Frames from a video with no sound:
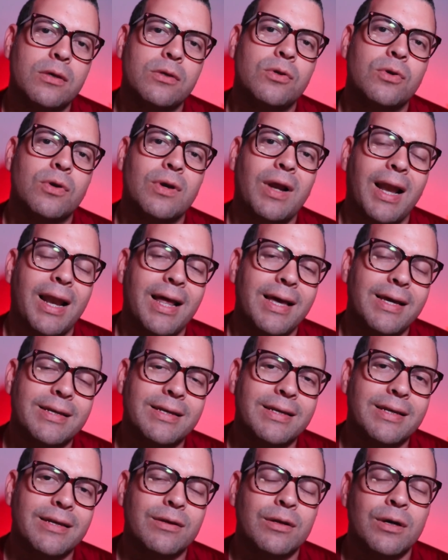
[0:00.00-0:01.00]
your
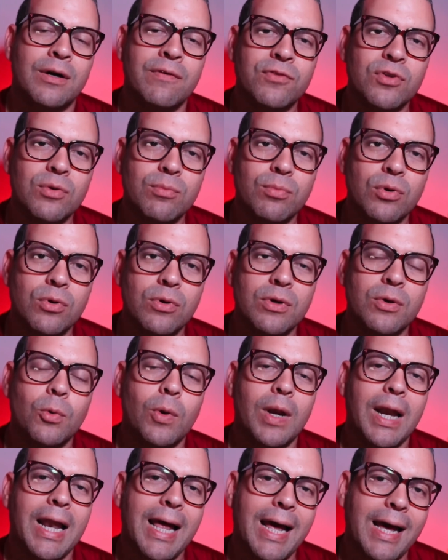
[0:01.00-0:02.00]
client get comfortable and
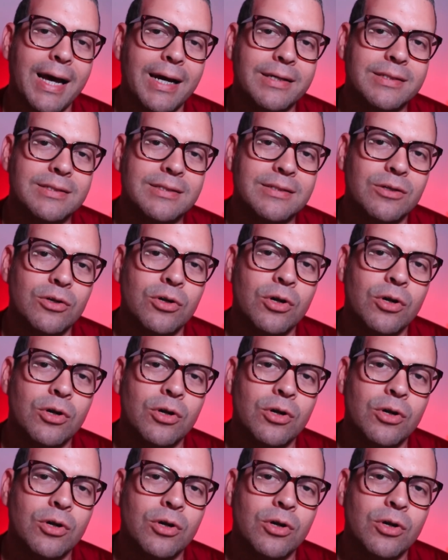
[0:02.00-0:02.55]
relaxed